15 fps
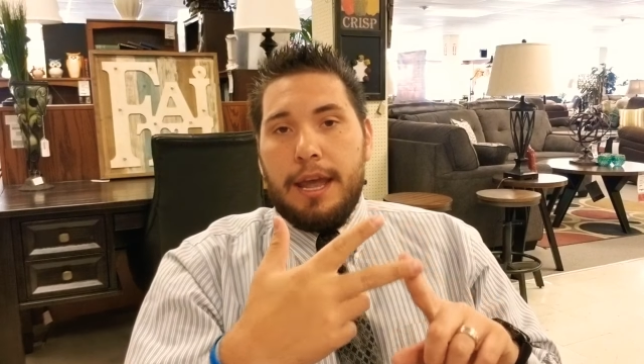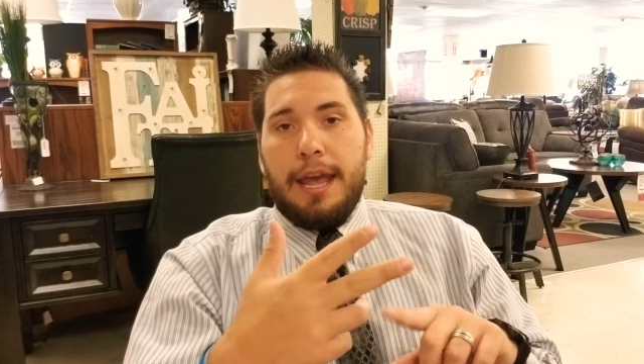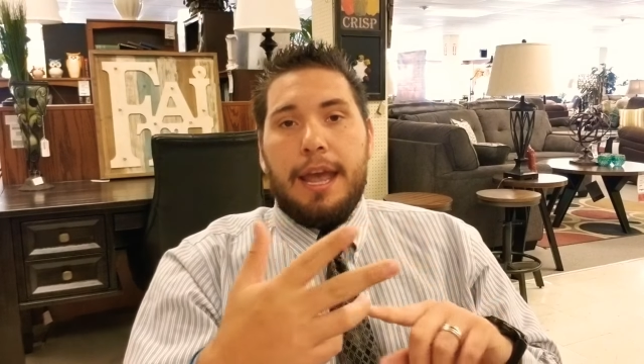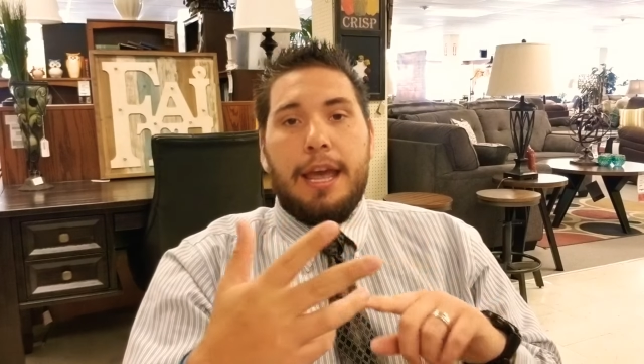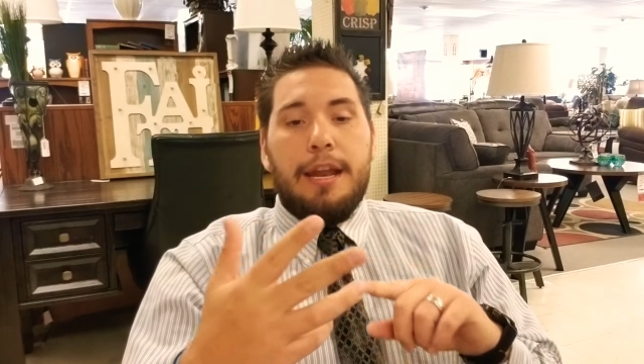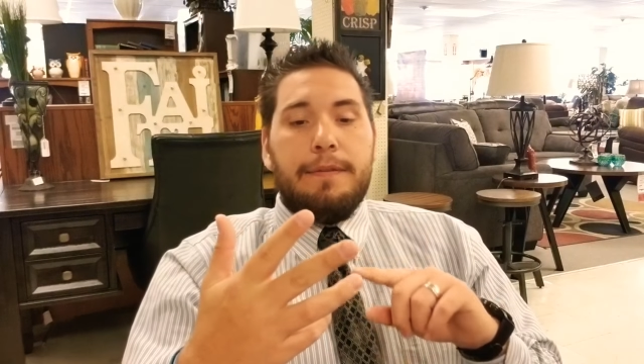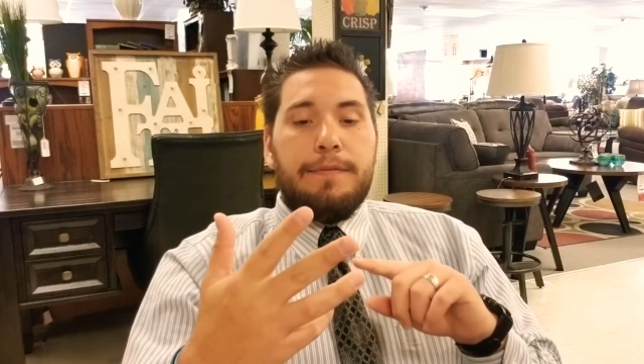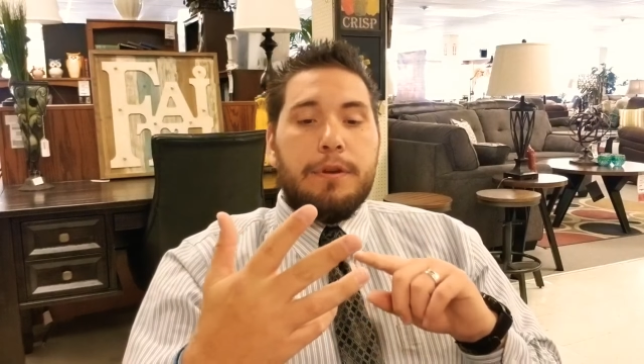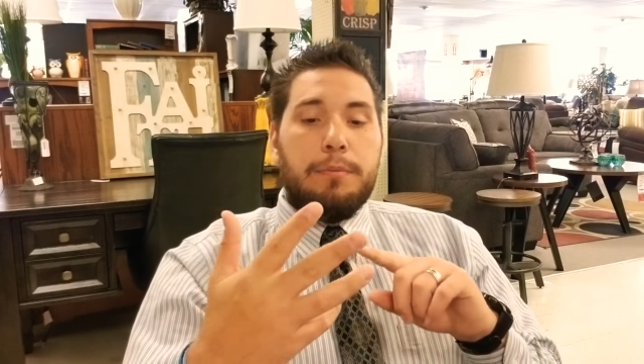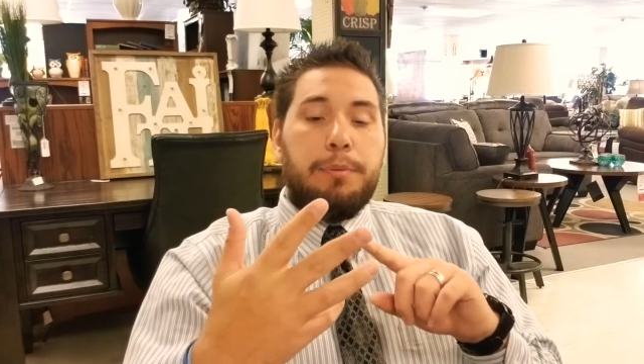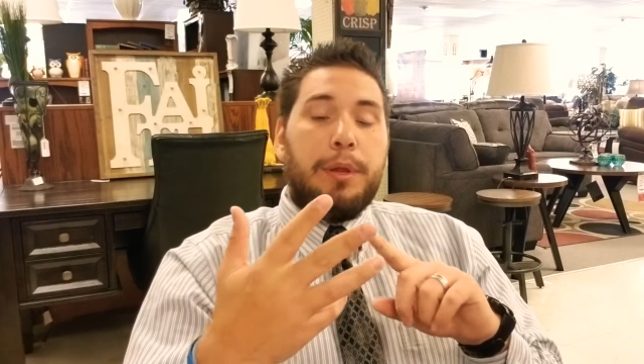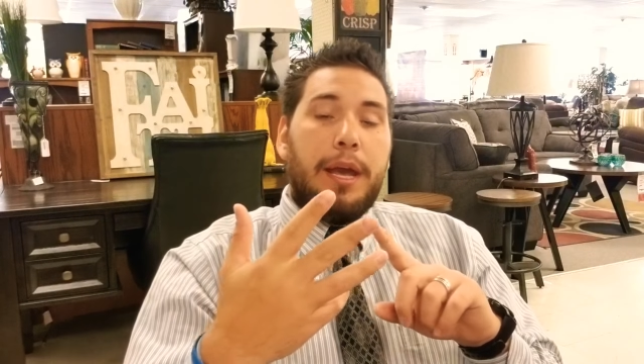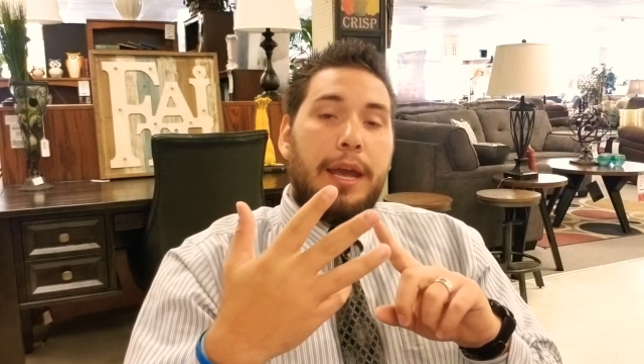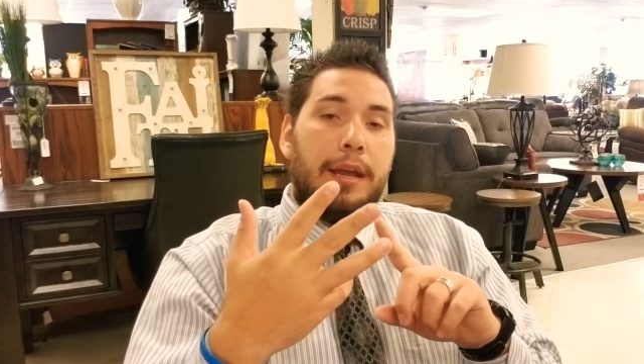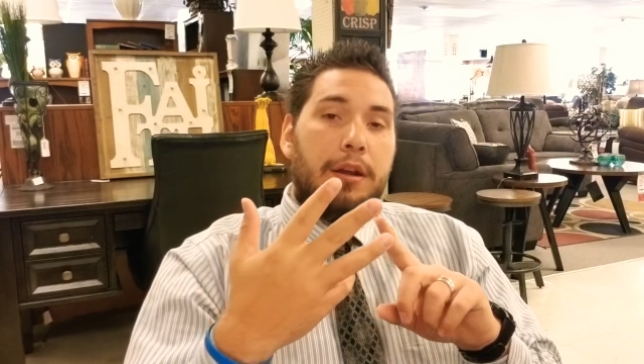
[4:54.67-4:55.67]
and if you're
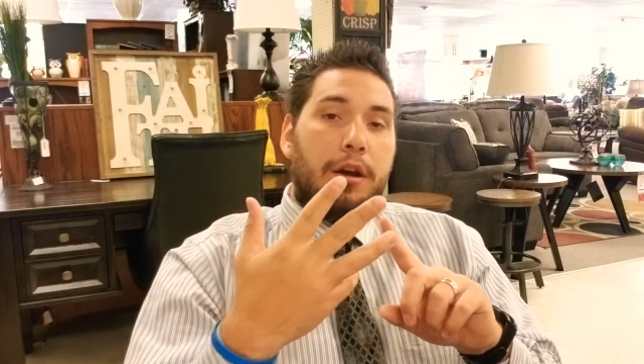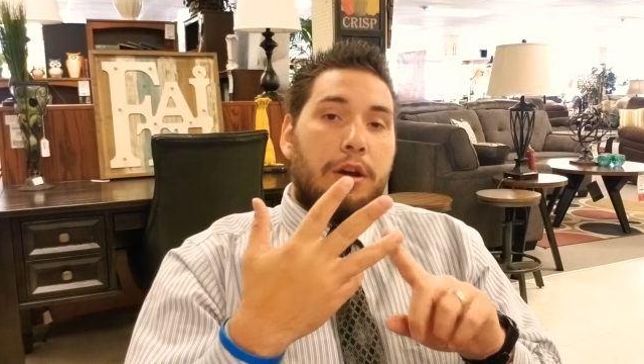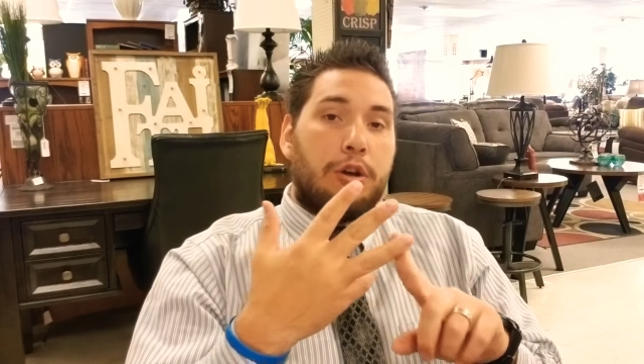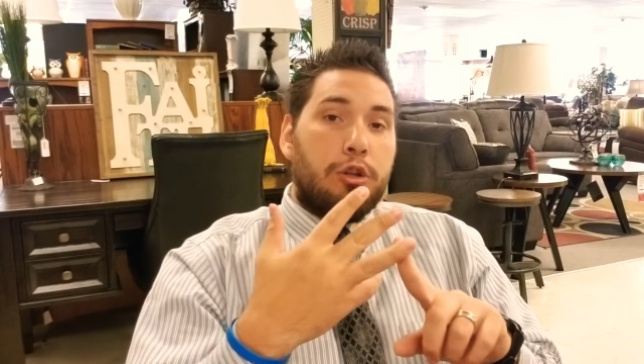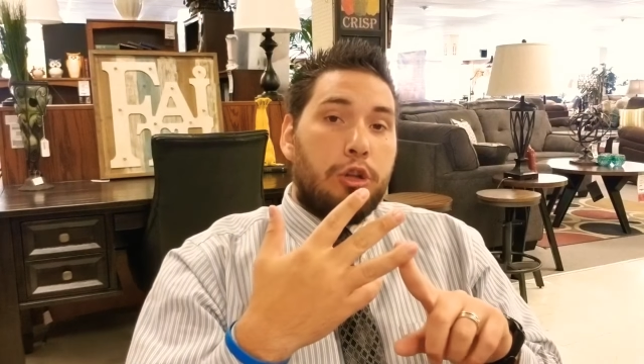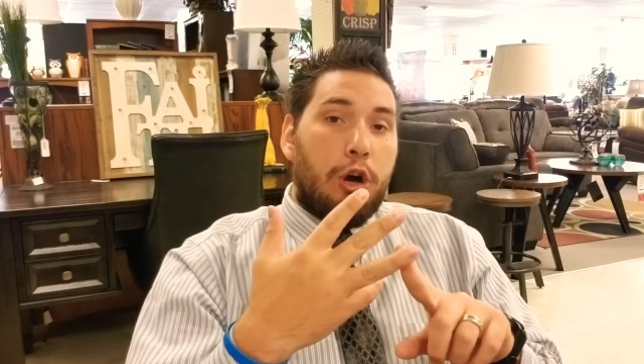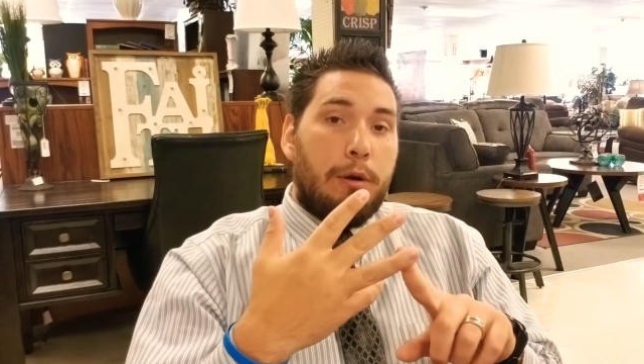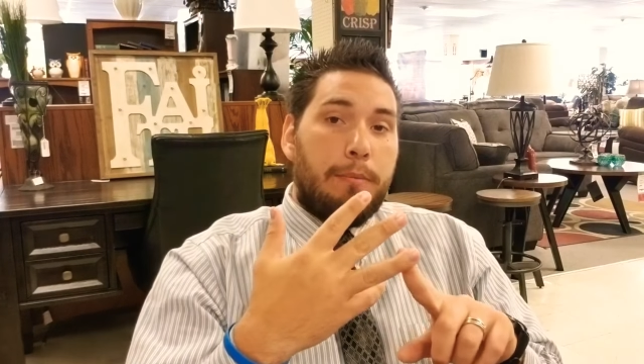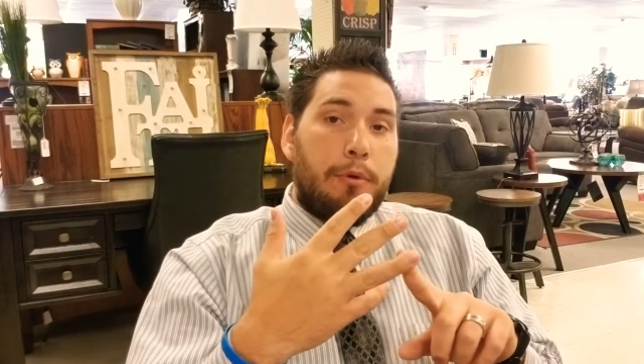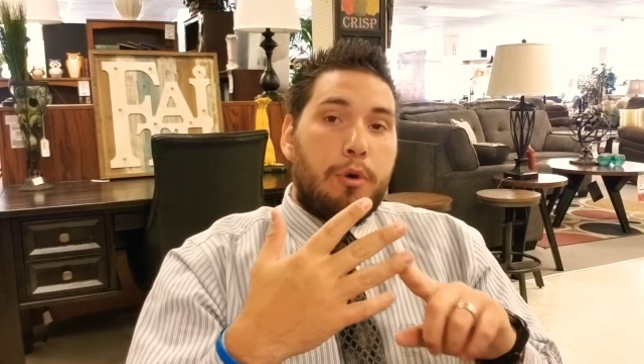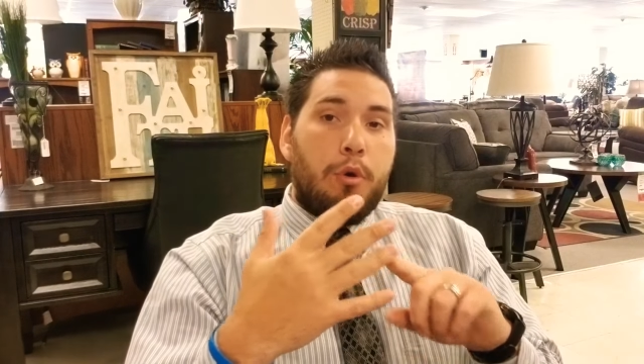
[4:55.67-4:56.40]
playing on global